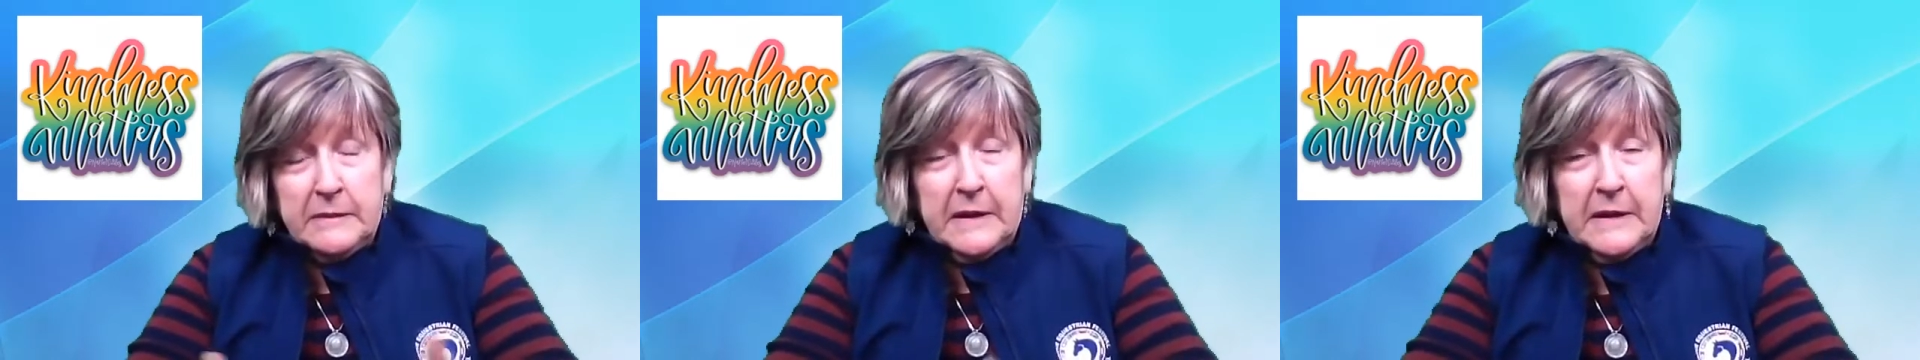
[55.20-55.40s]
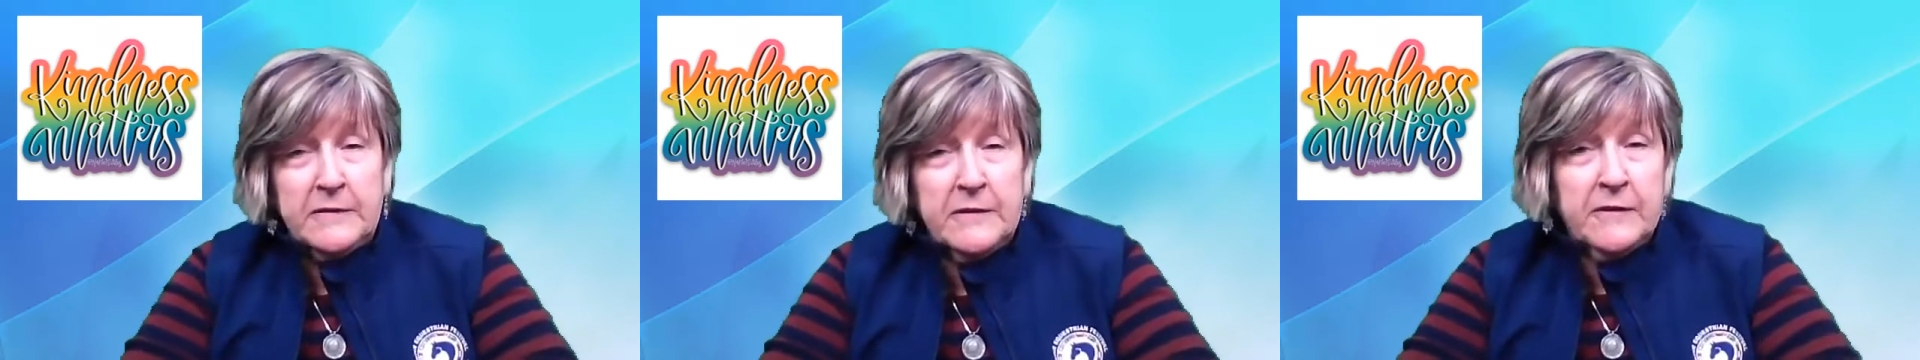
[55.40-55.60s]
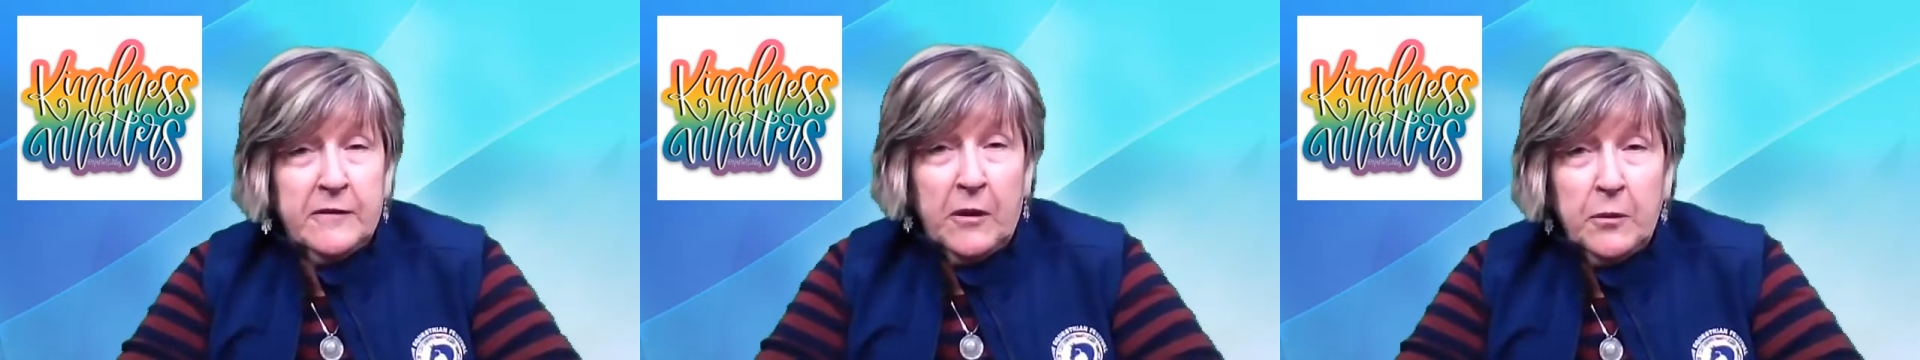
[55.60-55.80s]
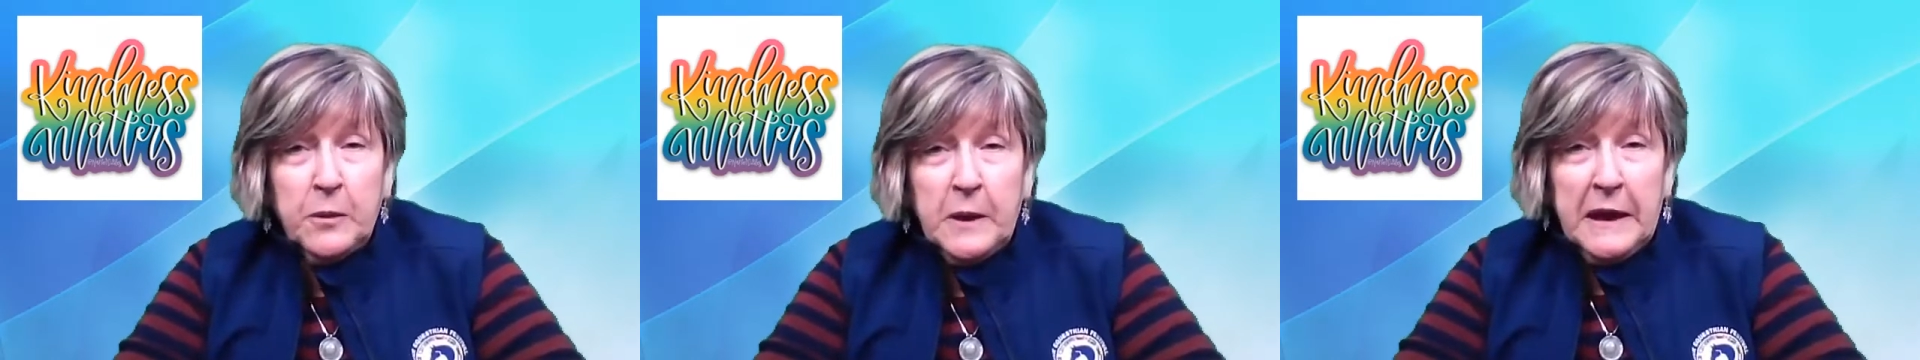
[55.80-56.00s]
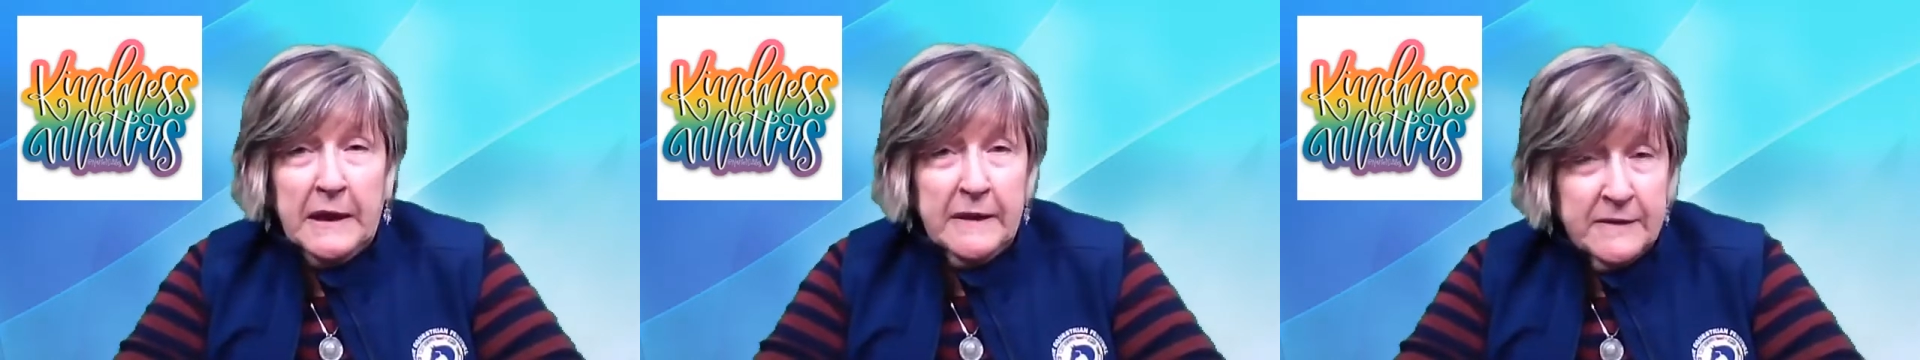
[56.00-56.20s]
it's so
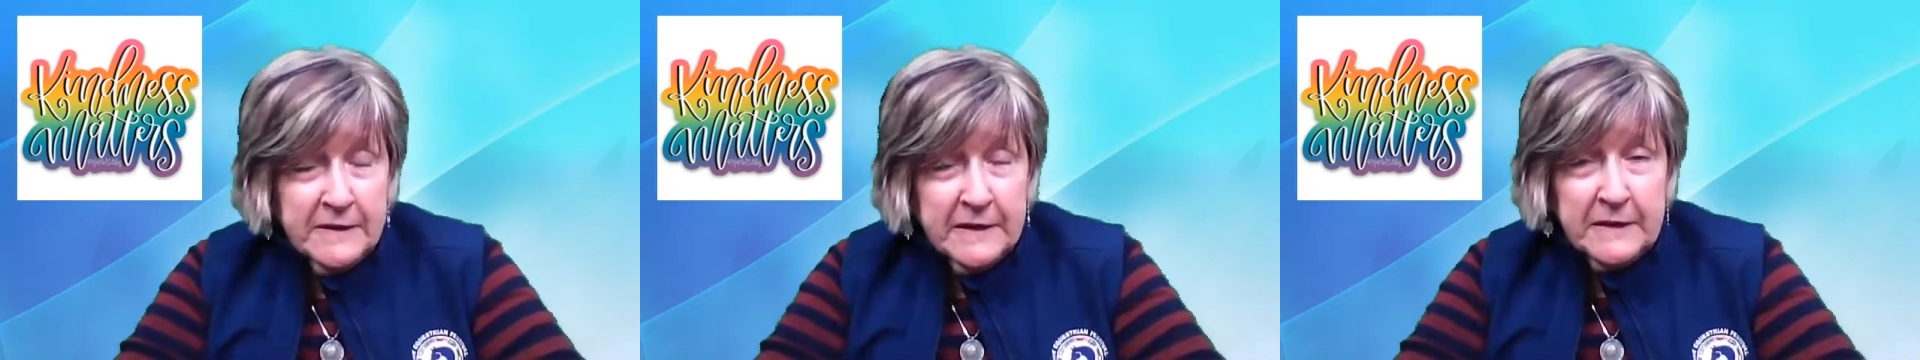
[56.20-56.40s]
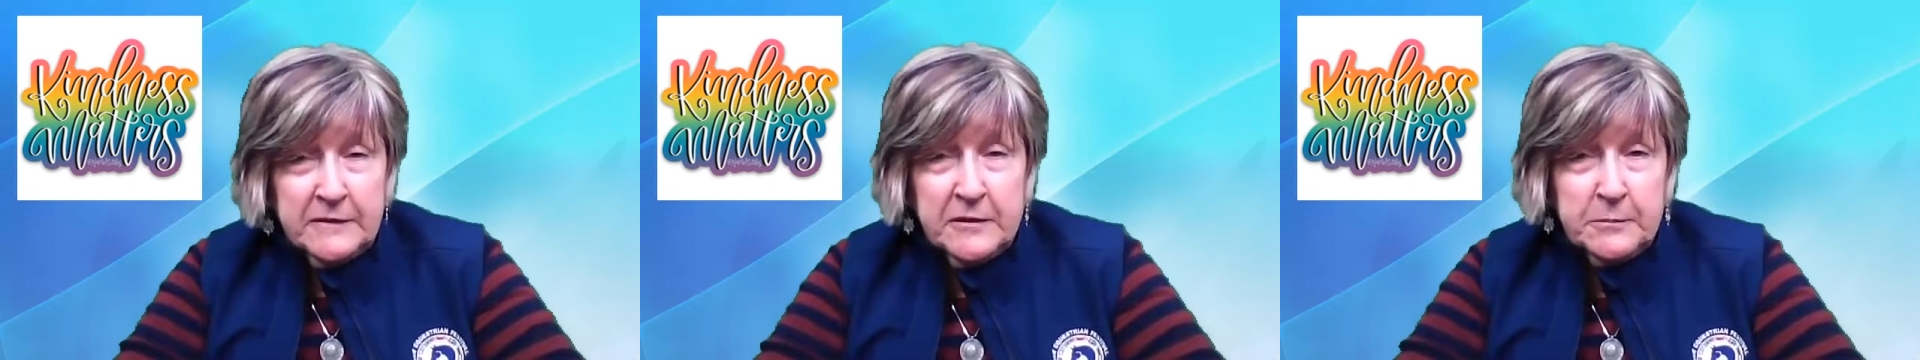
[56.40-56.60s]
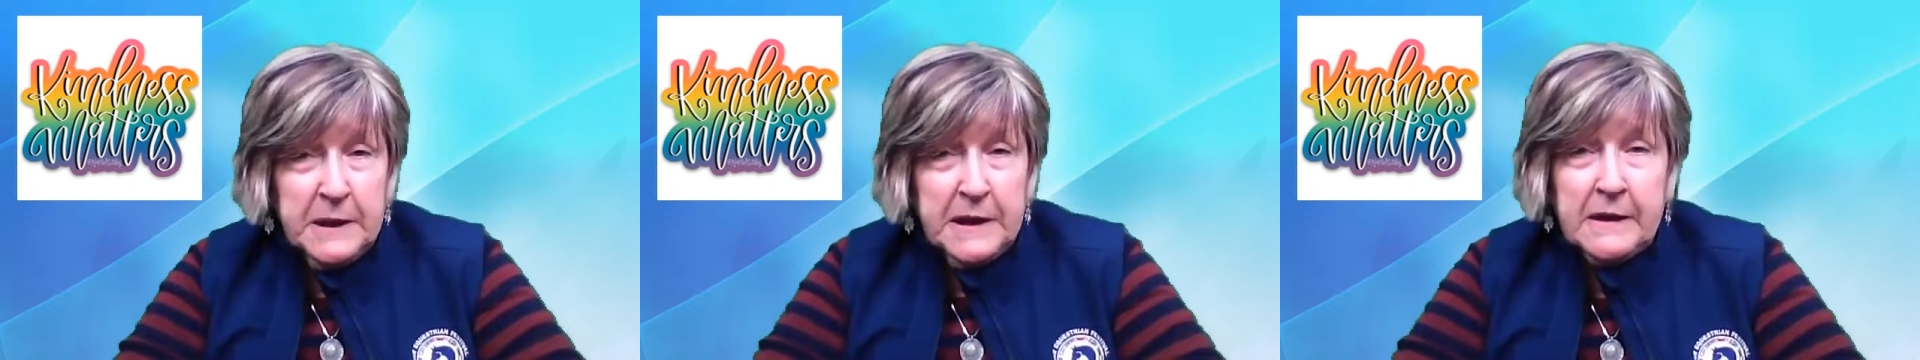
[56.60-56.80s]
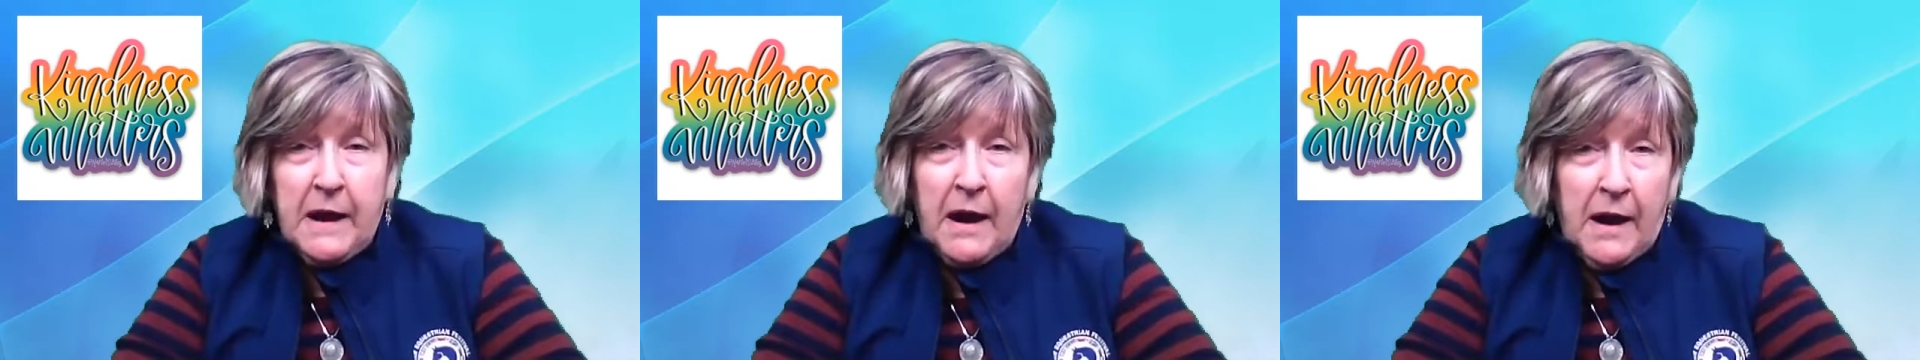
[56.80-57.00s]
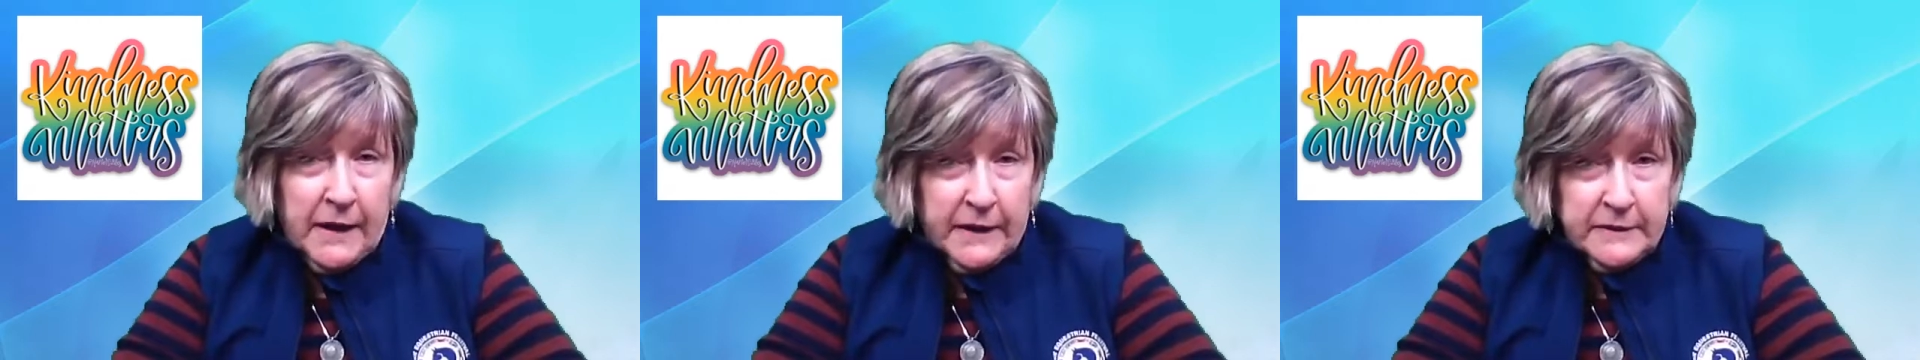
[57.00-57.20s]
easy to be
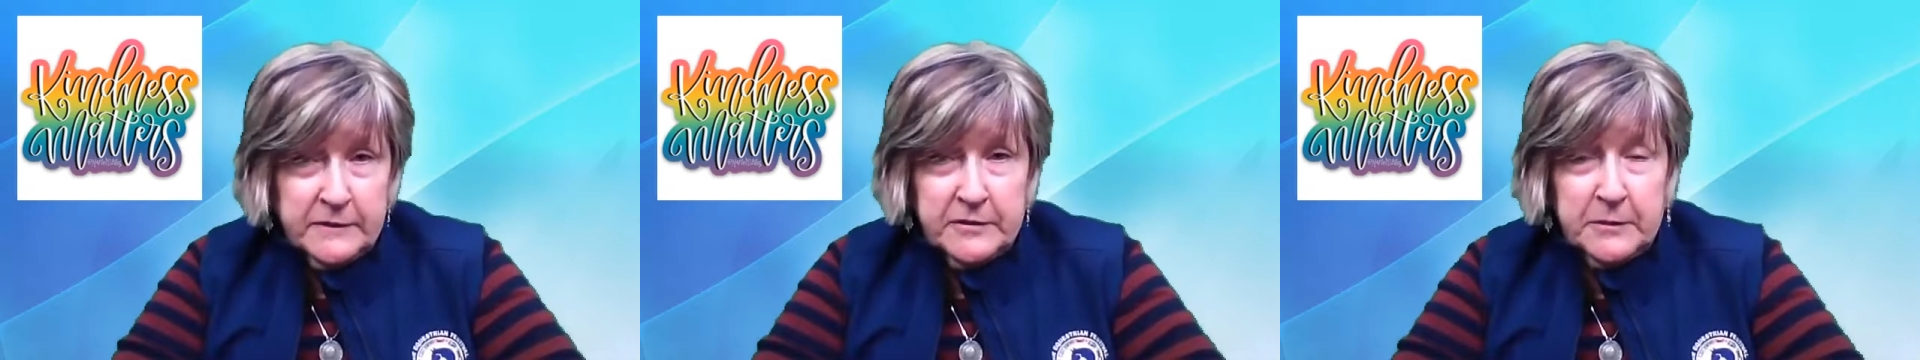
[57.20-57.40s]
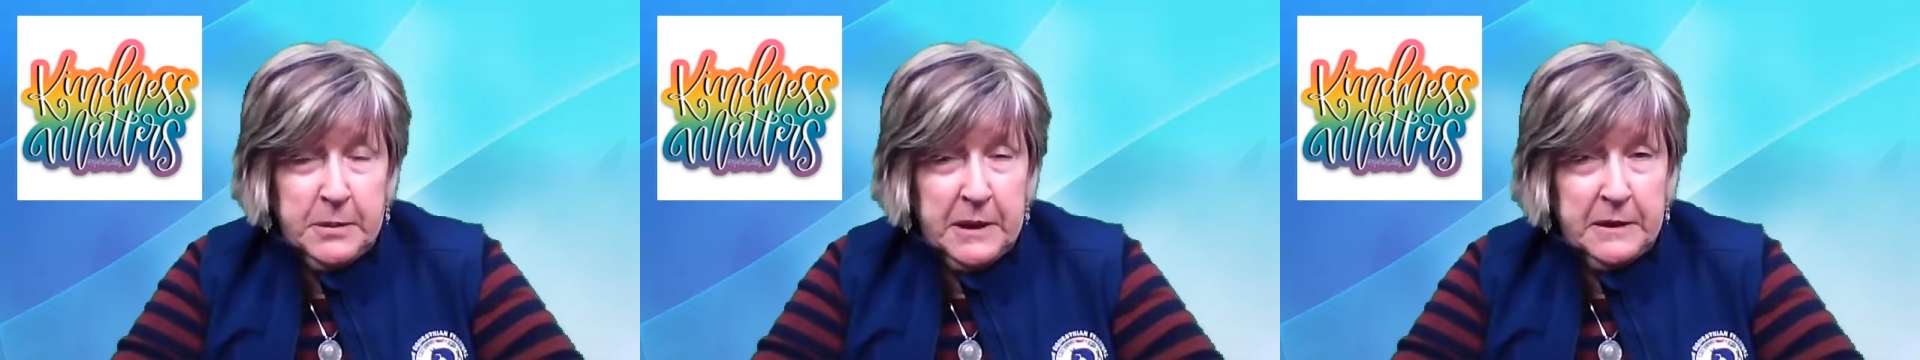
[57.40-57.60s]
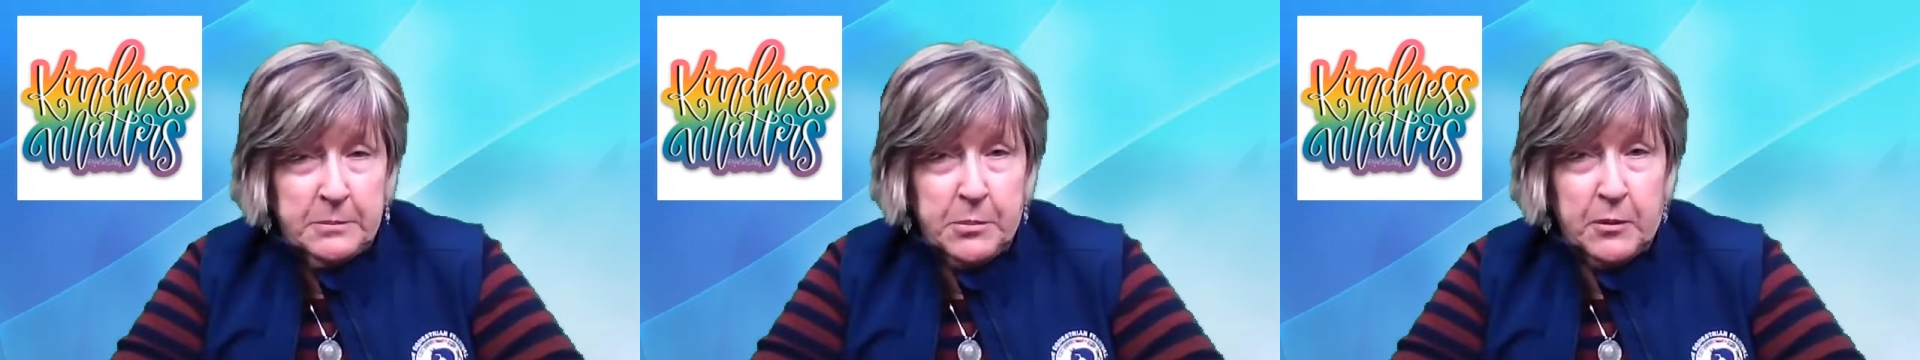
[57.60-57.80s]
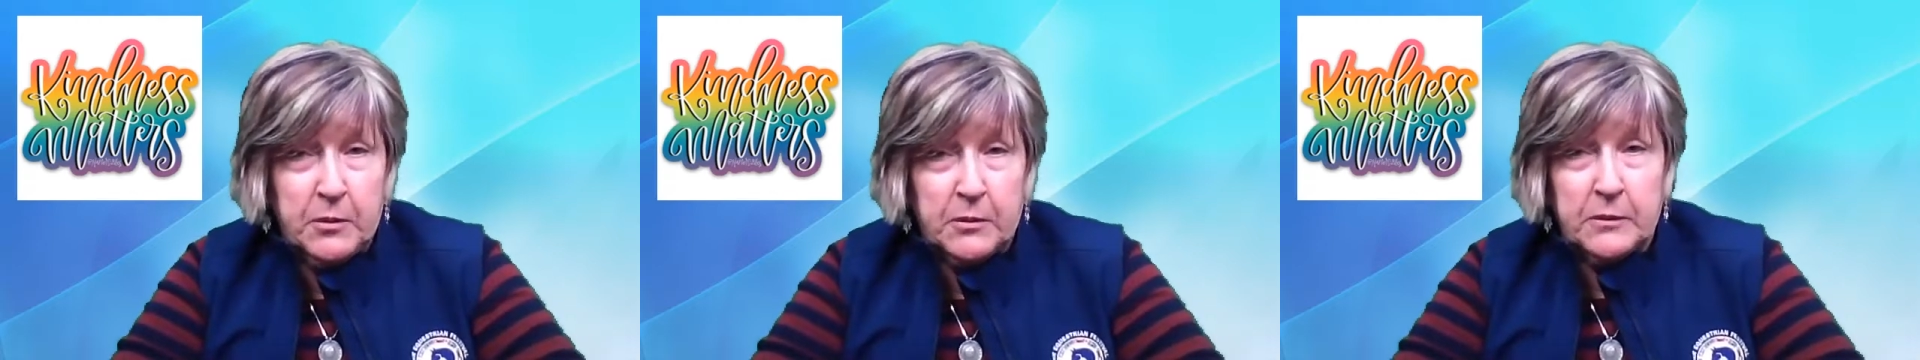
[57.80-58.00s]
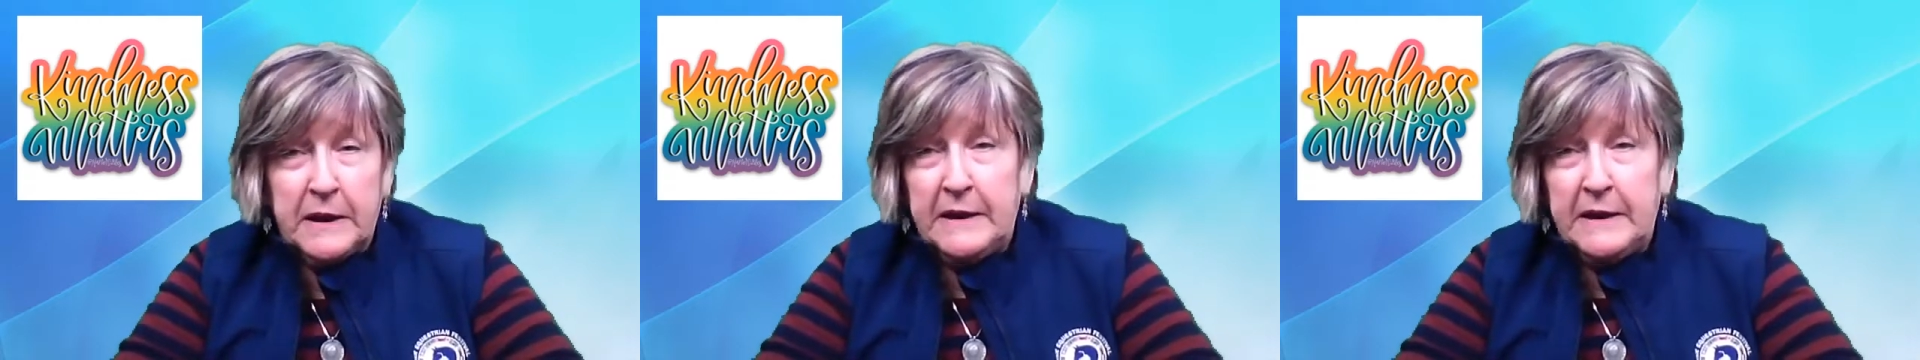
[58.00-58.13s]
kind to people.